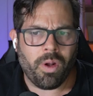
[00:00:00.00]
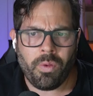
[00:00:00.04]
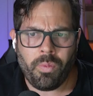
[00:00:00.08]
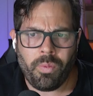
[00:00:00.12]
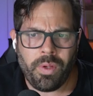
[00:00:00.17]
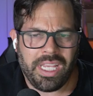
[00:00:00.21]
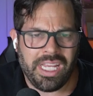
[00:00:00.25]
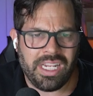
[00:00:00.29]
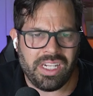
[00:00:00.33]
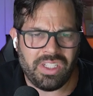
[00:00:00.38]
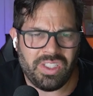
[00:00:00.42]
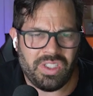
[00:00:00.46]
are we
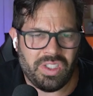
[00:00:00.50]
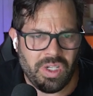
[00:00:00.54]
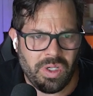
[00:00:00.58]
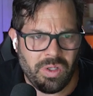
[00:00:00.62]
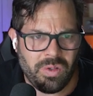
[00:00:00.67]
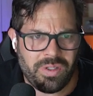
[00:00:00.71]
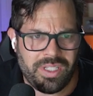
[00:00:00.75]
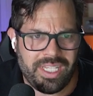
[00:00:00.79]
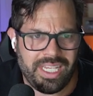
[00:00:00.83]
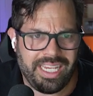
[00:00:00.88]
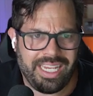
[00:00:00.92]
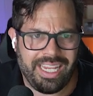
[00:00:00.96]
going to do
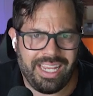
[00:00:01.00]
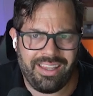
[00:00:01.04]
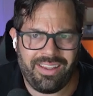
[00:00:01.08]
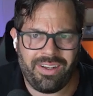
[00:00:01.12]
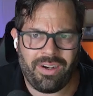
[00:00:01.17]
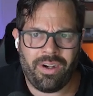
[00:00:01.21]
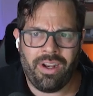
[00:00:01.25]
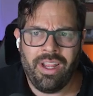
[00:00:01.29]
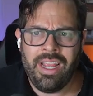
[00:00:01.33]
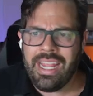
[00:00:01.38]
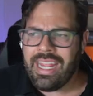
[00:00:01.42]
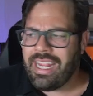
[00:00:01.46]

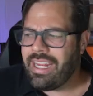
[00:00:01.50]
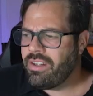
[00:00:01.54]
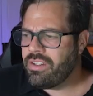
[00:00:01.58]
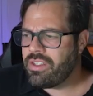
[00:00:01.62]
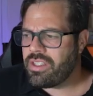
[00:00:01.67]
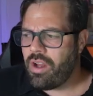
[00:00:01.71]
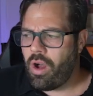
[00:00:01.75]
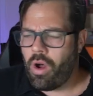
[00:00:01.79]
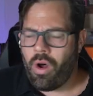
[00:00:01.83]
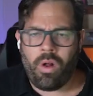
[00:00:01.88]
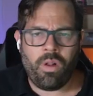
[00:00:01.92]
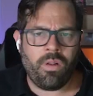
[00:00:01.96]
together? Here's
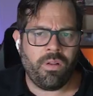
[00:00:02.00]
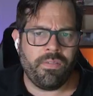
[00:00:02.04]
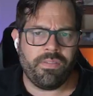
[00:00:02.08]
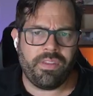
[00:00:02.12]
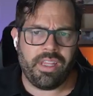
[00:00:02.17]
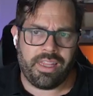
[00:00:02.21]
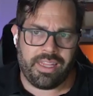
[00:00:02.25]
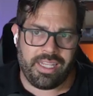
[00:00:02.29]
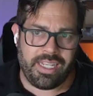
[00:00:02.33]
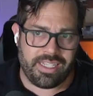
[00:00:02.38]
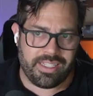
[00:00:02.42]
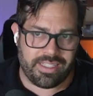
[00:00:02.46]
all of the
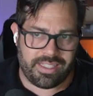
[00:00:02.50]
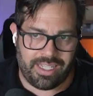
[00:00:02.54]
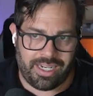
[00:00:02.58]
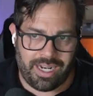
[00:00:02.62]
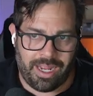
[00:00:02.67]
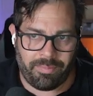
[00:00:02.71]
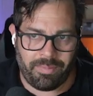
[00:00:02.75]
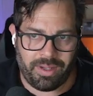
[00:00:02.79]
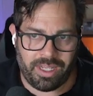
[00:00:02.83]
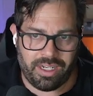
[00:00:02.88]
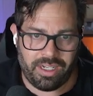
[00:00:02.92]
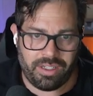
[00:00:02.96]
things that
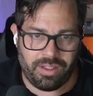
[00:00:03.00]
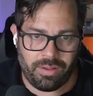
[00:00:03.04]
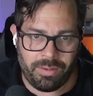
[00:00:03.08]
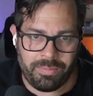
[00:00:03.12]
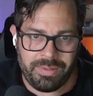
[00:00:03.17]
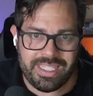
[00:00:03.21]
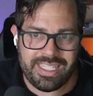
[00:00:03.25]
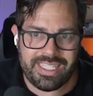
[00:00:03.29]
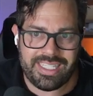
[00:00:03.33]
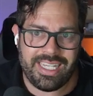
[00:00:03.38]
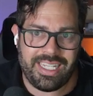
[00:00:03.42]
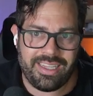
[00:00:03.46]
I'm going to do. Let me
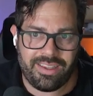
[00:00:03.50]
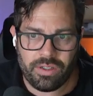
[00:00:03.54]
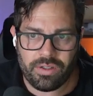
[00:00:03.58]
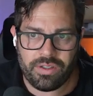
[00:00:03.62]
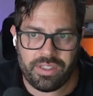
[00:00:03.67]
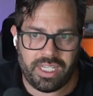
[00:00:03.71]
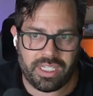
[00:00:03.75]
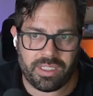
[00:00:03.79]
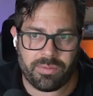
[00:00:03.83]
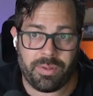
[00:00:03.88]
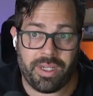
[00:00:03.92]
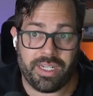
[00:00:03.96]
set those
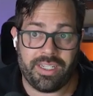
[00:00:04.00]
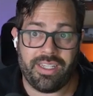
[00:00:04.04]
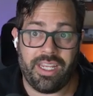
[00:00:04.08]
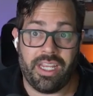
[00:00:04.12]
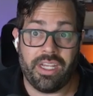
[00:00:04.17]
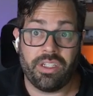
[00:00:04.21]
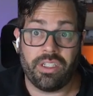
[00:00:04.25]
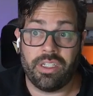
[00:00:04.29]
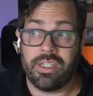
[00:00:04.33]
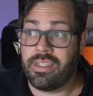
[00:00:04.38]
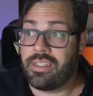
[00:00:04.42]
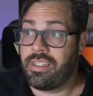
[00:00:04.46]

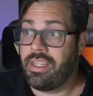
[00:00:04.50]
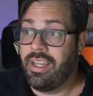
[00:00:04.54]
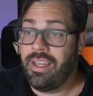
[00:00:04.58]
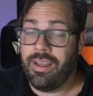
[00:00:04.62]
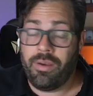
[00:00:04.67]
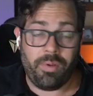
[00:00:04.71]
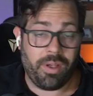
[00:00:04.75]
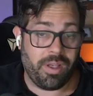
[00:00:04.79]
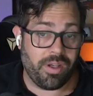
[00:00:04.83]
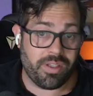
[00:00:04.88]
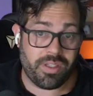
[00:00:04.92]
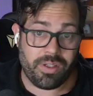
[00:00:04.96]
expectations.
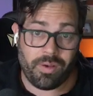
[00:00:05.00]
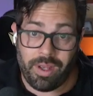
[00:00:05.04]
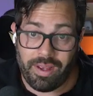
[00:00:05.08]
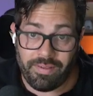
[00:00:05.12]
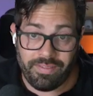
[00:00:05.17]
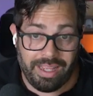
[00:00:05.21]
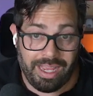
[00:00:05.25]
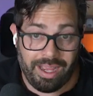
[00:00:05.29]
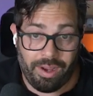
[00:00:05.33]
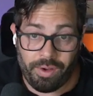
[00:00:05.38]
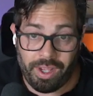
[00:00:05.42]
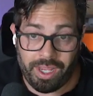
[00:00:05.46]
We also have
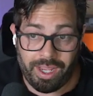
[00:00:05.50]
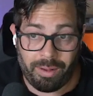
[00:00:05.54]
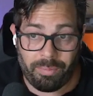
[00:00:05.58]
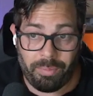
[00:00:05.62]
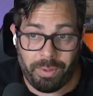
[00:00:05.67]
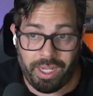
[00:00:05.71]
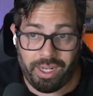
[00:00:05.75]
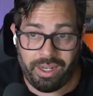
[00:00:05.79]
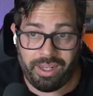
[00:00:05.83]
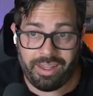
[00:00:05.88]
the how I got paid